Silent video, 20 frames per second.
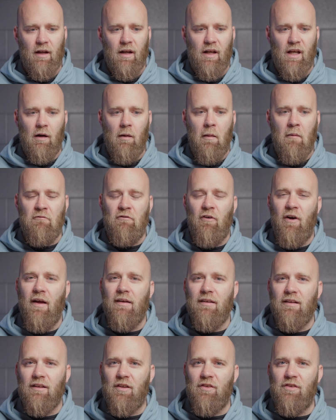Now, I'm
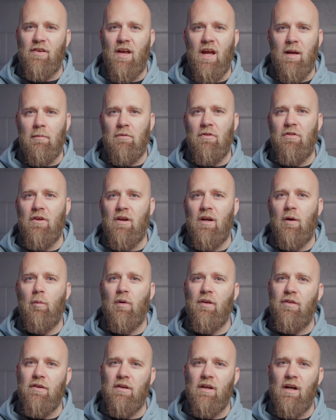finding the same thing
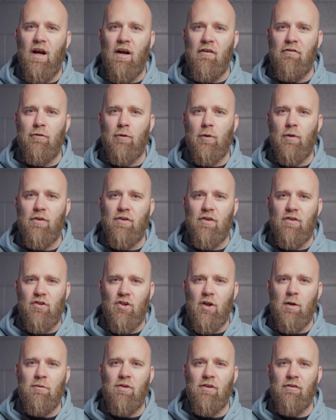with the R4s in
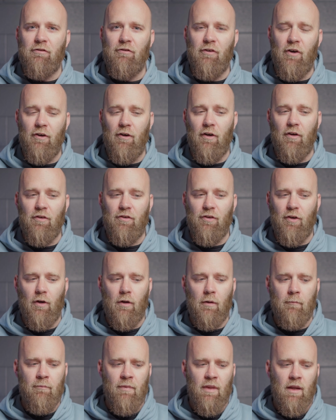terms of photos.
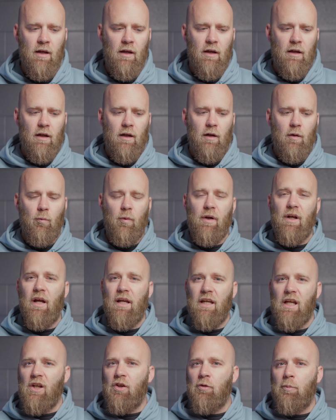So when
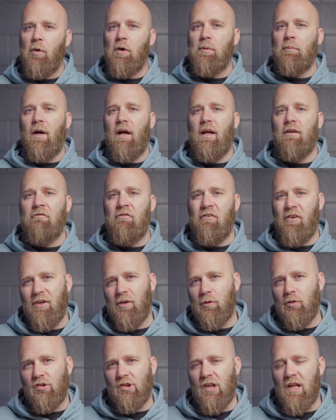I export my
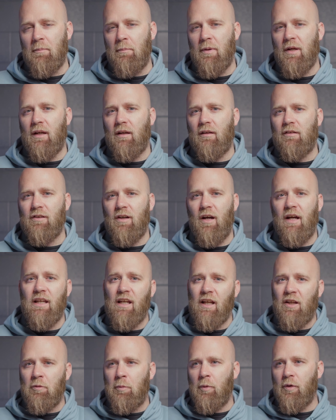final JPEGs, I
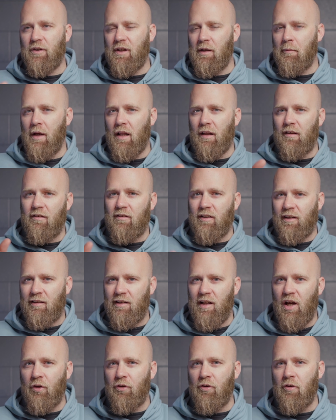export them at
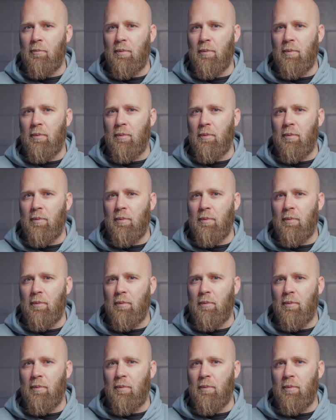6000